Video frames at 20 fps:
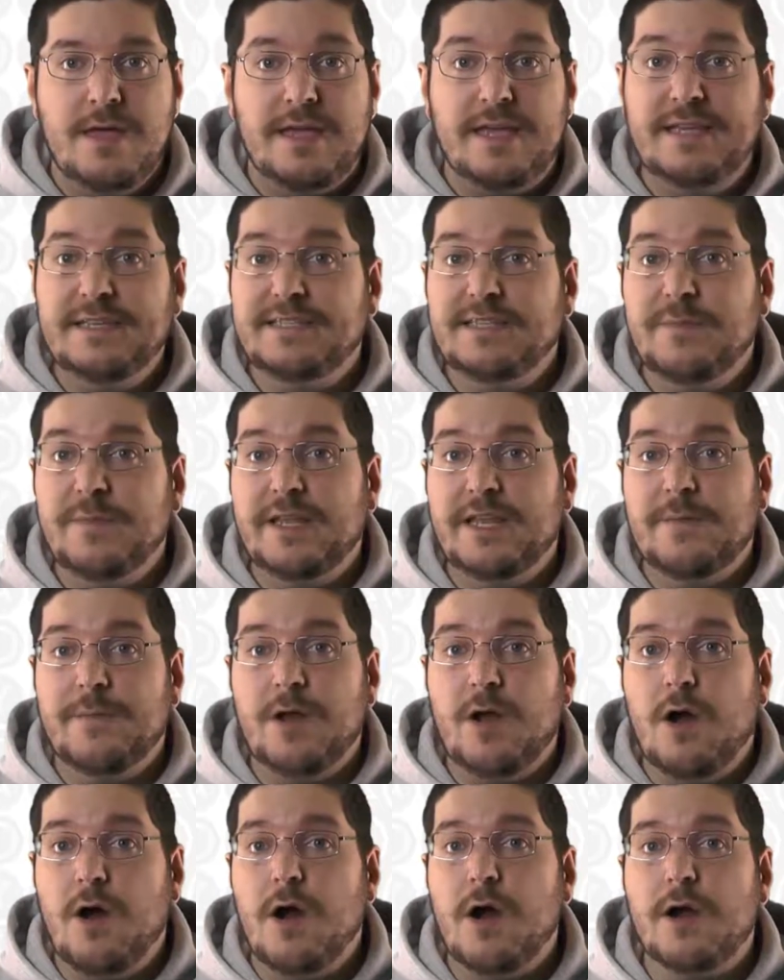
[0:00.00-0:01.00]
Easy, medium,
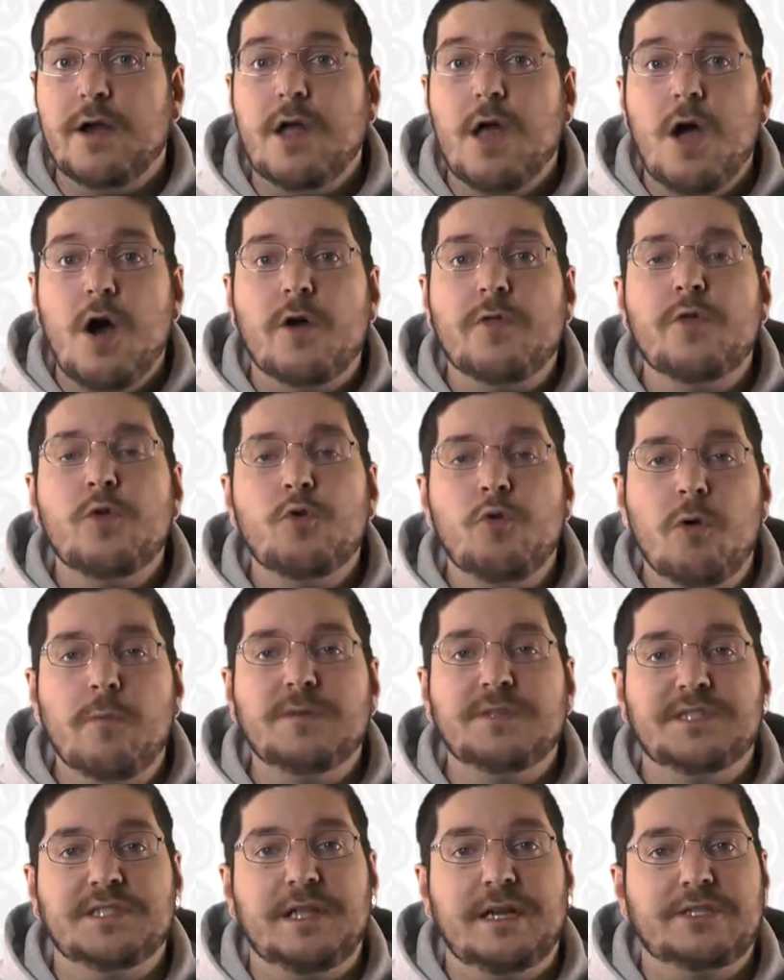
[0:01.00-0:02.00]
and hard are the
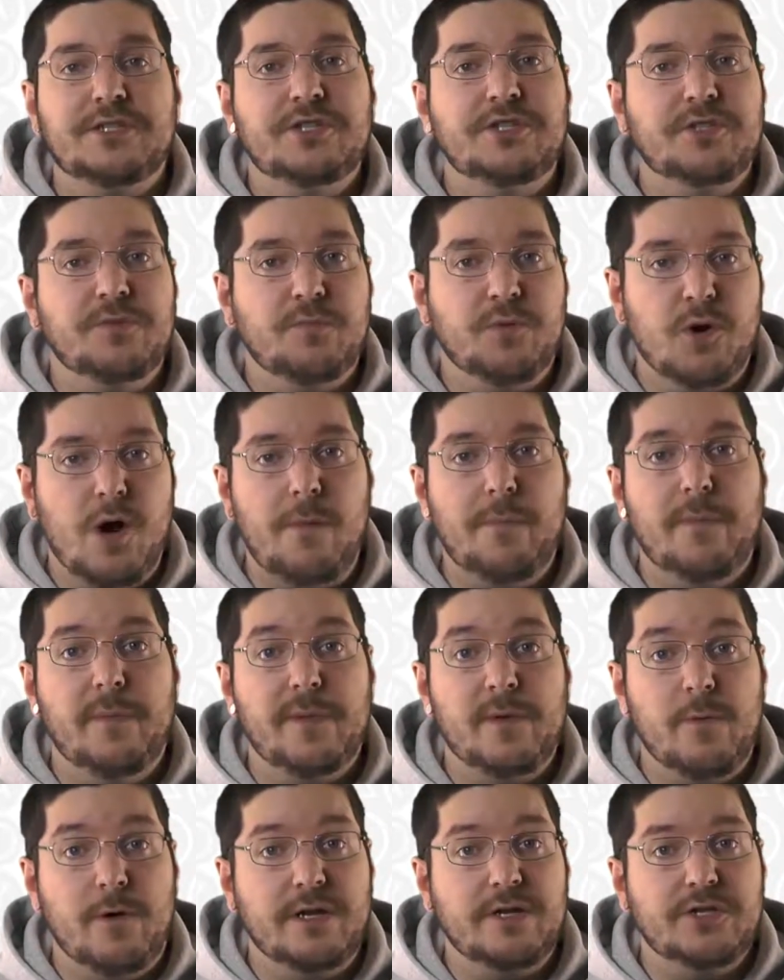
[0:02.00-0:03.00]
normal selections you
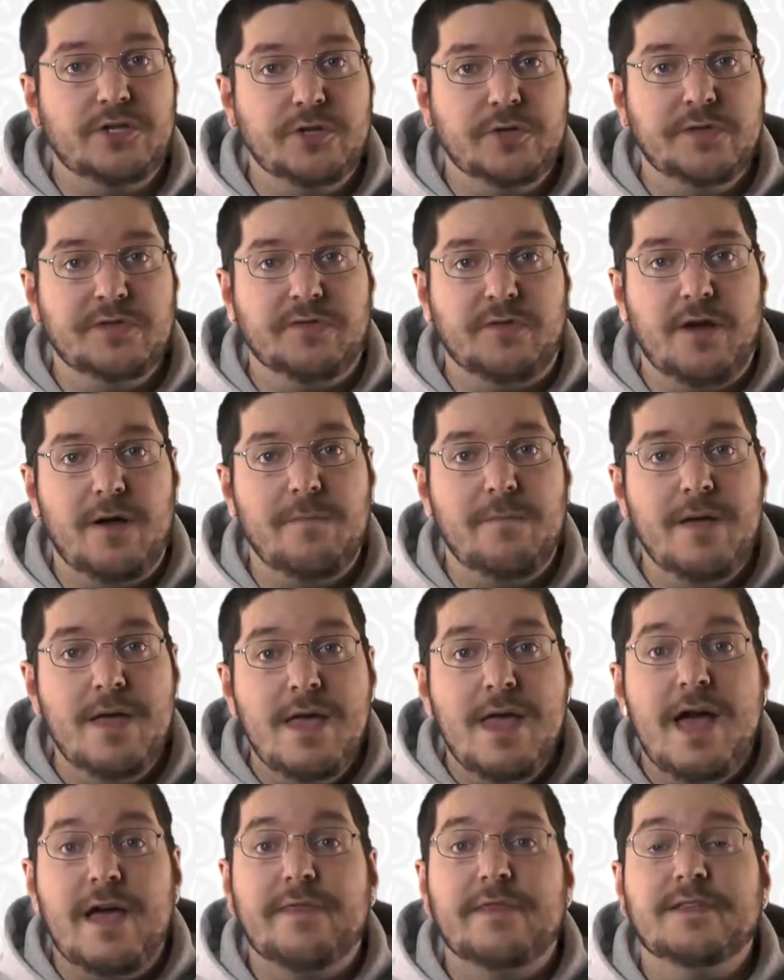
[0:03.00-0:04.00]
probably want to choose from,
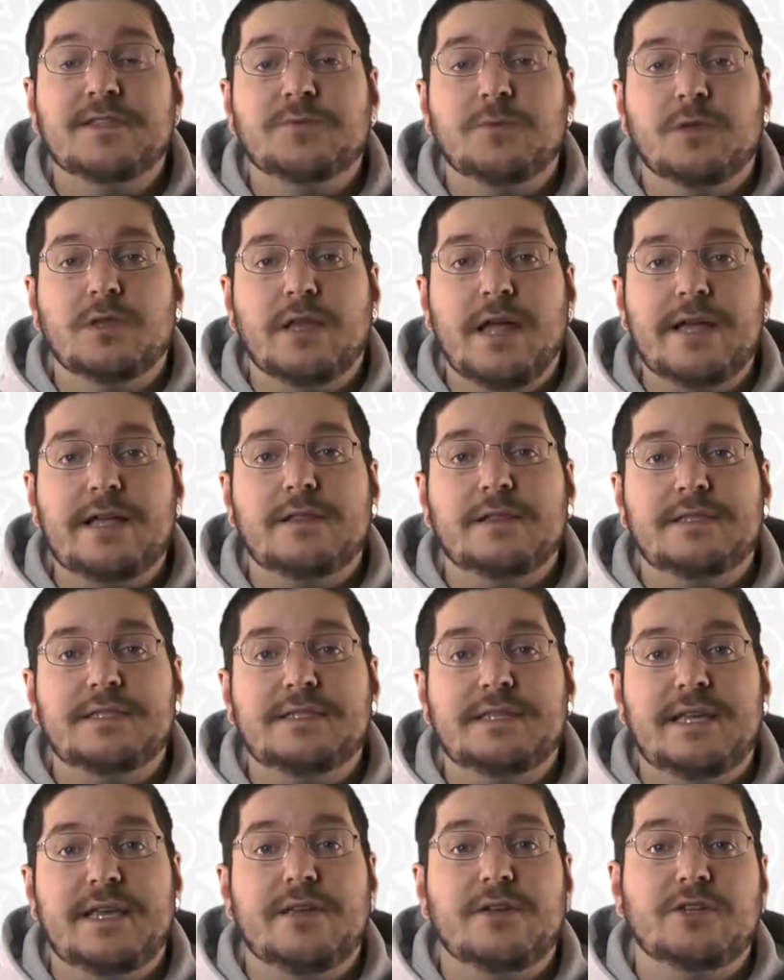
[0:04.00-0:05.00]
and these will likely
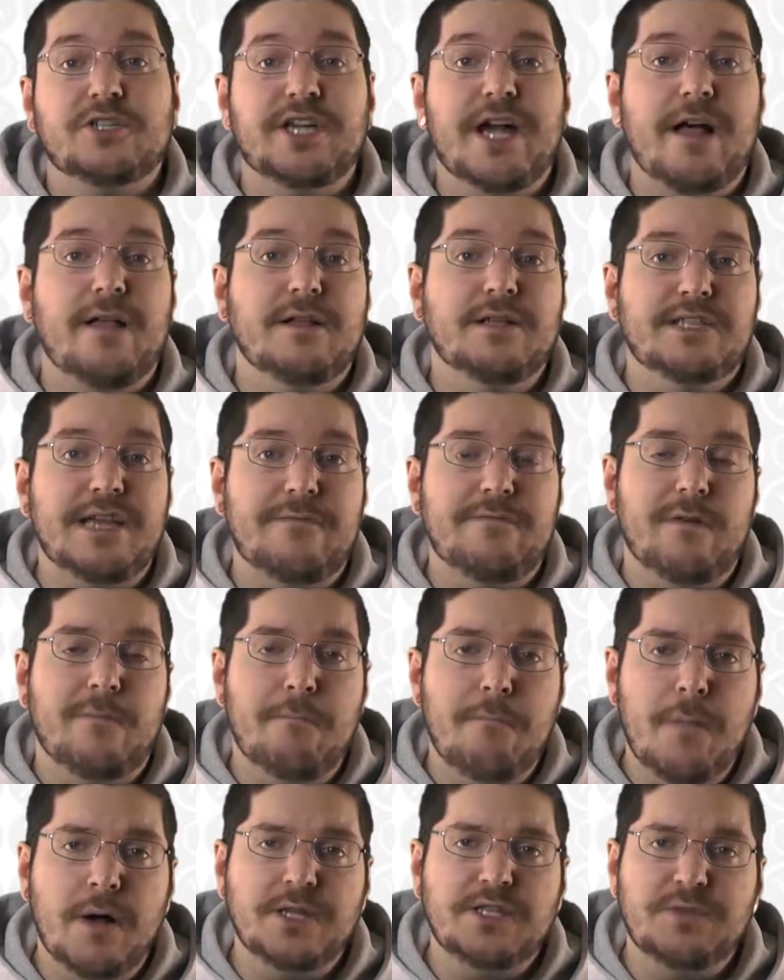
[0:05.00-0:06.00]
see your challenge have a
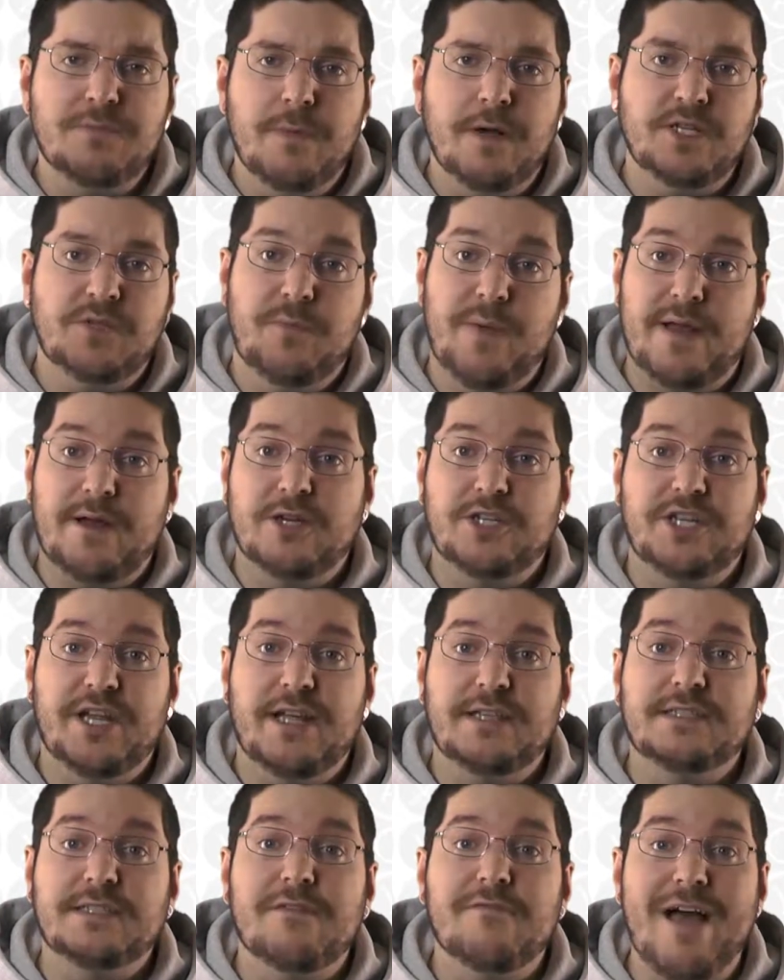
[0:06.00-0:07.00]
much better
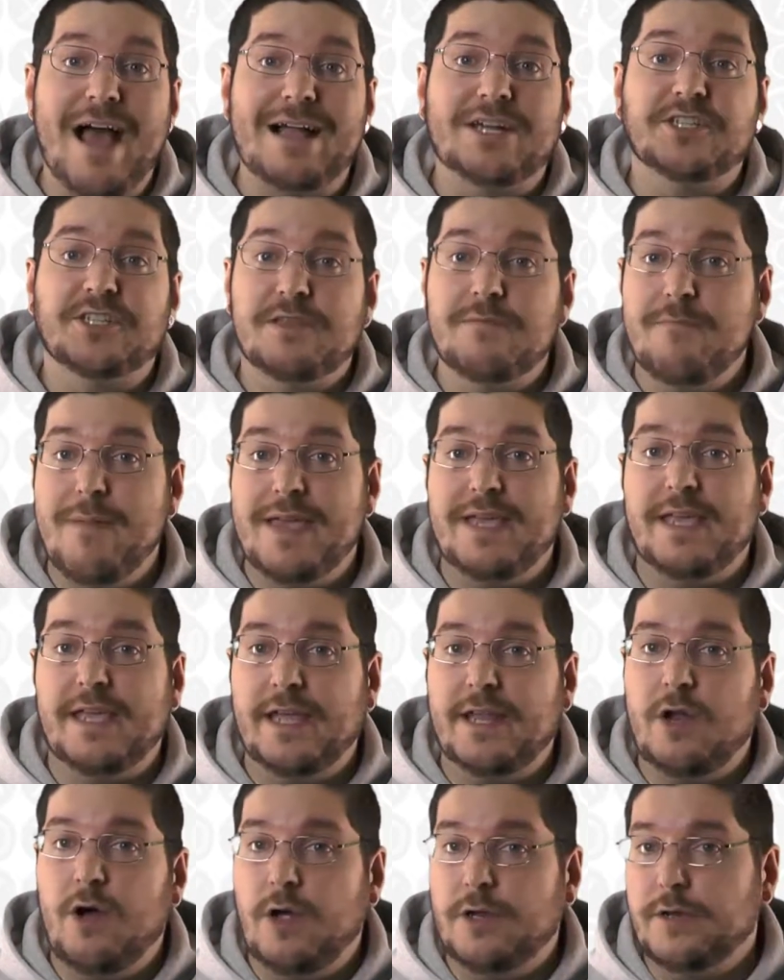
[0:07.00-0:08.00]
chance of actually making
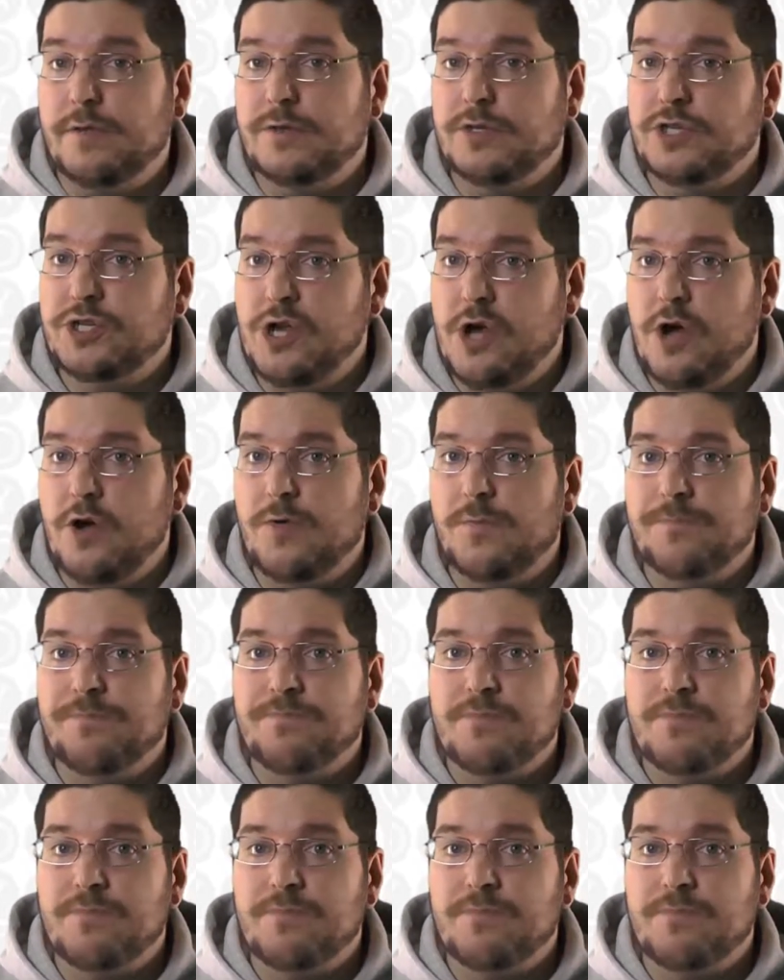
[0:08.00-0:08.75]
it onto the show.